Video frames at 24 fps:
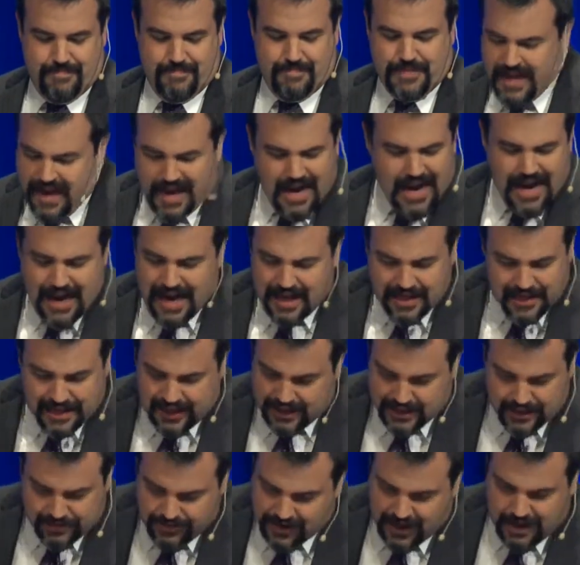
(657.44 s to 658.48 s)
Yeah,
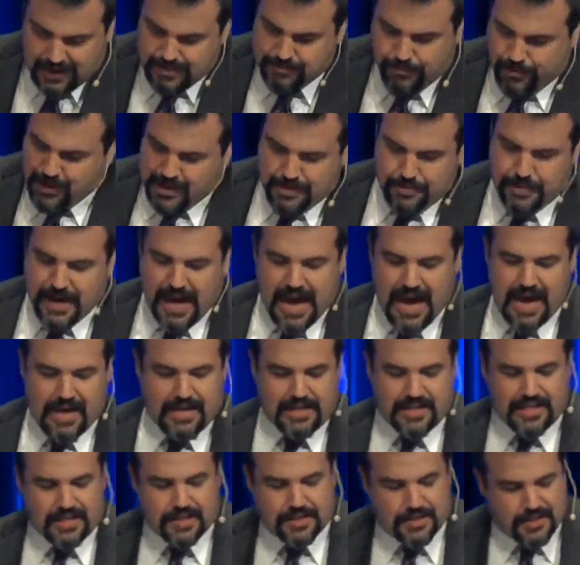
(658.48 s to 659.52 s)
things have gotten pretty bad
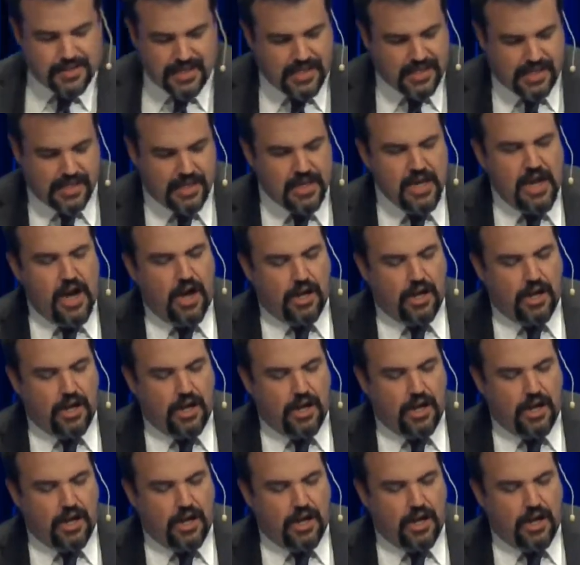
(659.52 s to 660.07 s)
in this city.